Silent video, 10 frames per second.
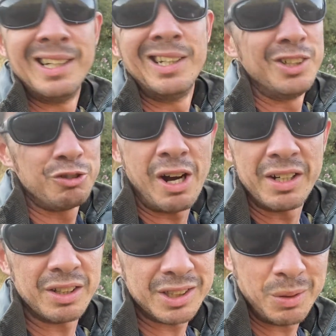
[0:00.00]
try
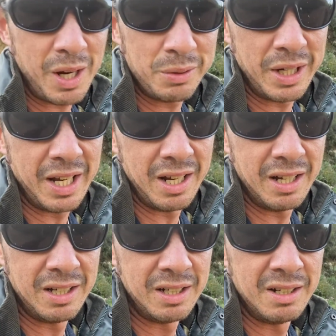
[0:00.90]
not to own it,
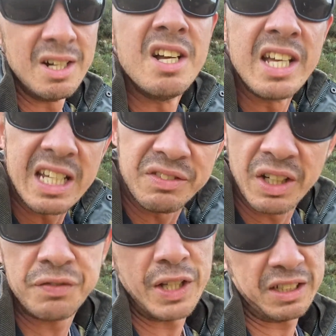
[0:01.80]
even
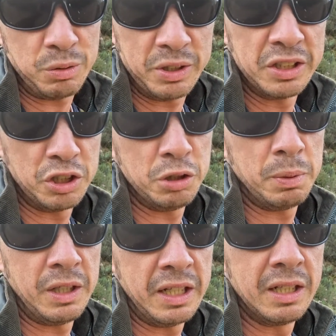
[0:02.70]
if that's what you do
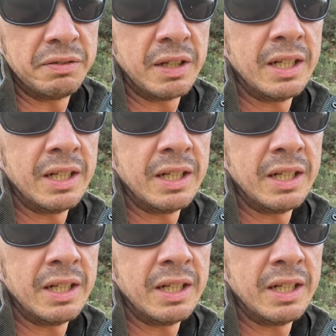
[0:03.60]
believe.